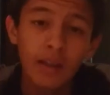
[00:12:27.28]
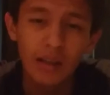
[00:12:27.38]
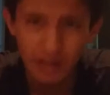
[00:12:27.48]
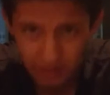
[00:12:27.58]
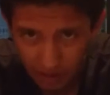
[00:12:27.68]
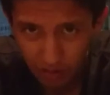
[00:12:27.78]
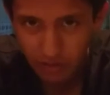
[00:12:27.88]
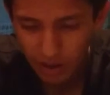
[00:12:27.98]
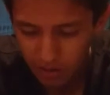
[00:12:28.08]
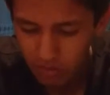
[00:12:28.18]

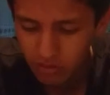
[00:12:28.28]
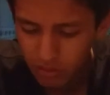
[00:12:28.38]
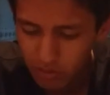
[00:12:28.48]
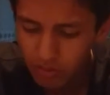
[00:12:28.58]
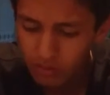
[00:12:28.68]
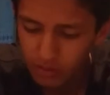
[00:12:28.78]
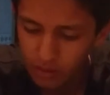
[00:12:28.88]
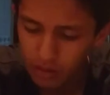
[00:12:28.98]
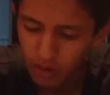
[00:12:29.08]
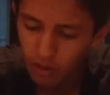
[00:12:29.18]
heterozygous 2,
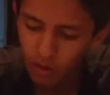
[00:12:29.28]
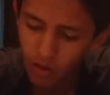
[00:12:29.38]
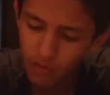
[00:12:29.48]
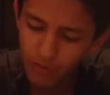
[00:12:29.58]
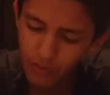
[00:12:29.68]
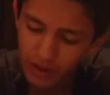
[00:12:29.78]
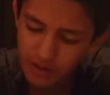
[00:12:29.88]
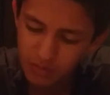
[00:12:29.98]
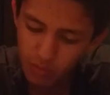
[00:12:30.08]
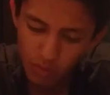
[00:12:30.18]
of a
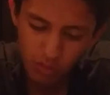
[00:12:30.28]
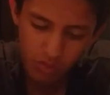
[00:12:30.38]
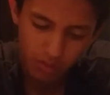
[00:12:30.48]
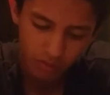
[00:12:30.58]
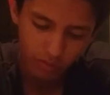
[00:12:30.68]
smooth